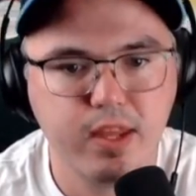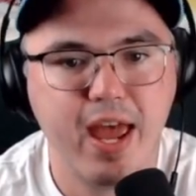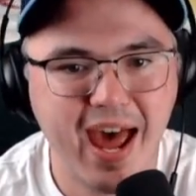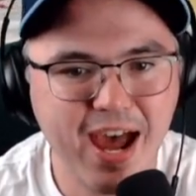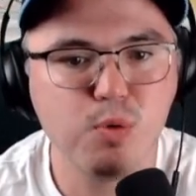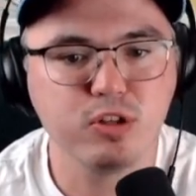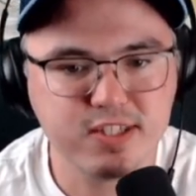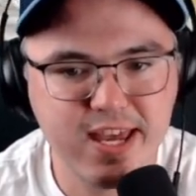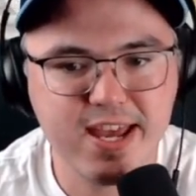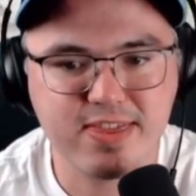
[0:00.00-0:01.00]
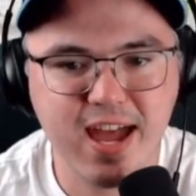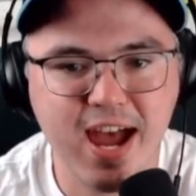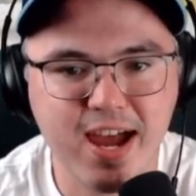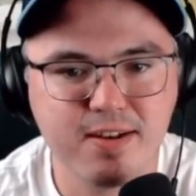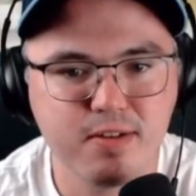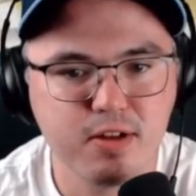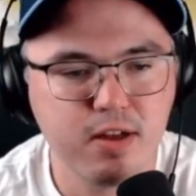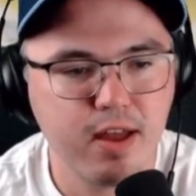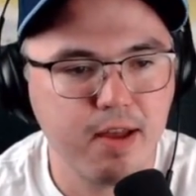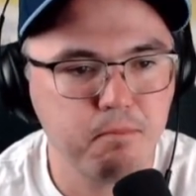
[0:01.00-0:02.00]
I will take that.
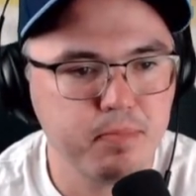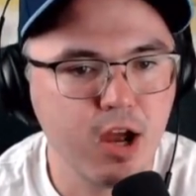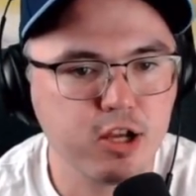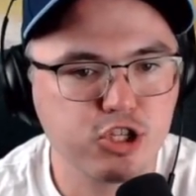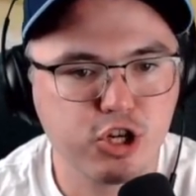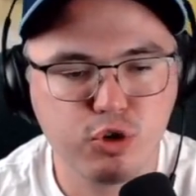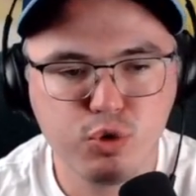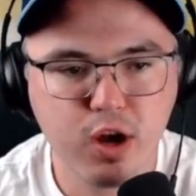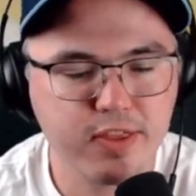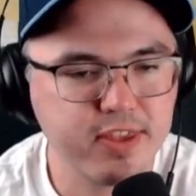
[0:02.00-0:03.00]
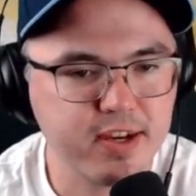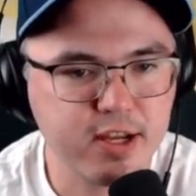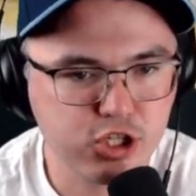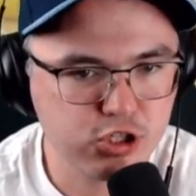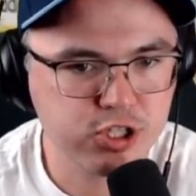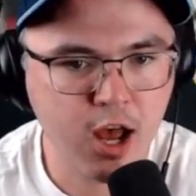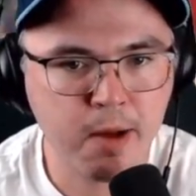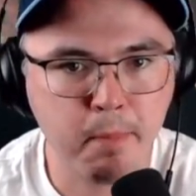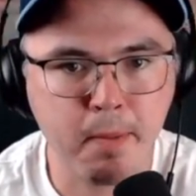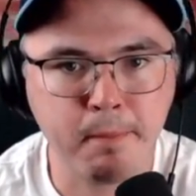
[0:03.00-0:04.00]
Not sure who got the initial shot,
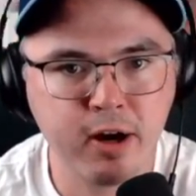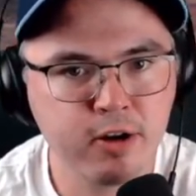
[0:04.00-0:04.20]
but Marner